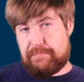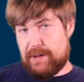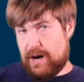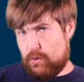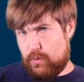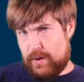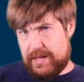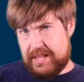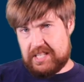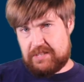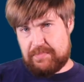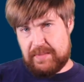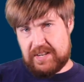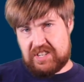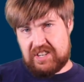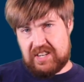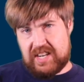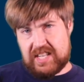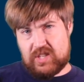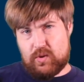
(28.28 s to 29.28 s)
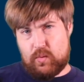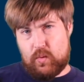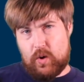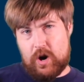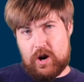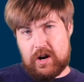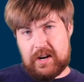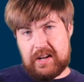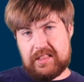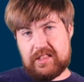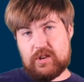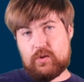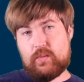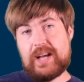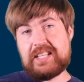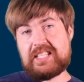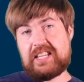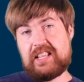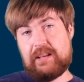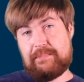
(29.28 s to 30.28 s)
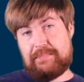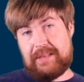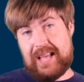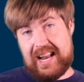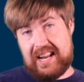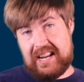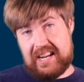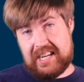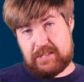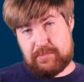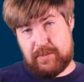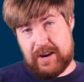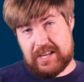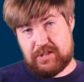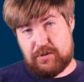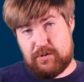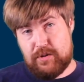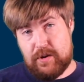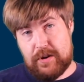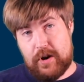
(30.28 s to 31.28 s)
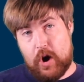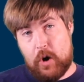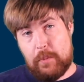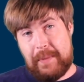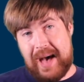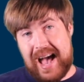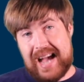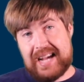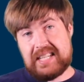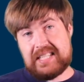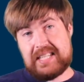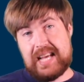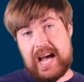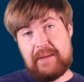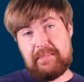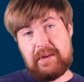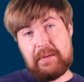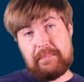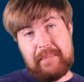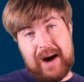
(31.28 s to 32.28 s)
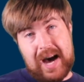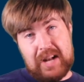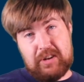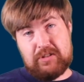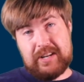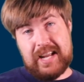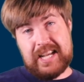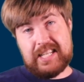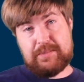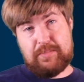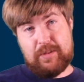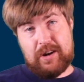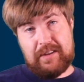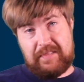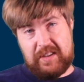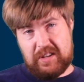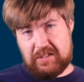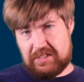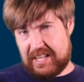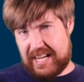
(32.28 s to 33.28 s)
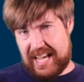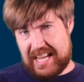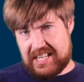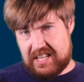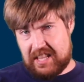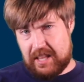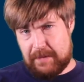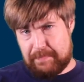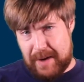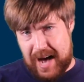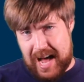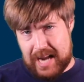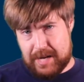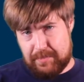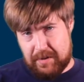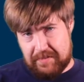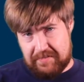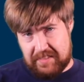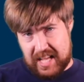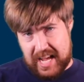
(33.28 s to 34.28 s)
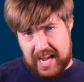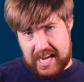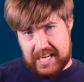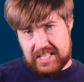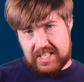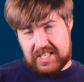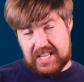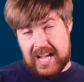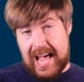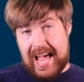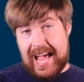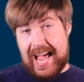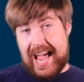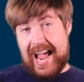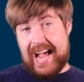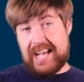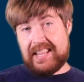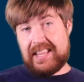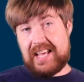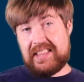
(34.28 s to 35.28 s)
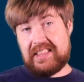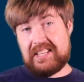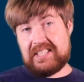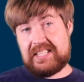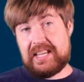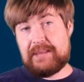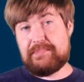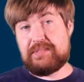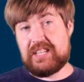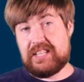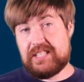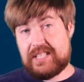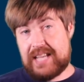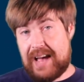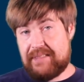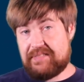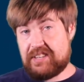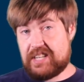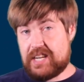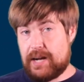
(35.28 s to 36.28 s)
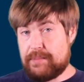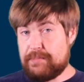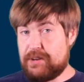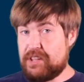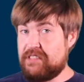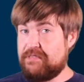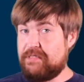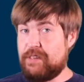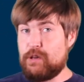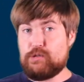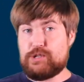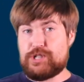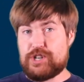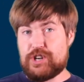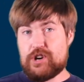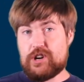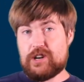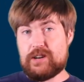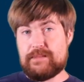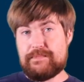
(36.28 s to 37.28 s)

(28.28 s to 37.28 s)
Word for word: But when this mission doesn't work, the rest of the Planet Express crew go back in time to modern day Springfield to get to the bottom of things, and then the Simpsons have to come to the future.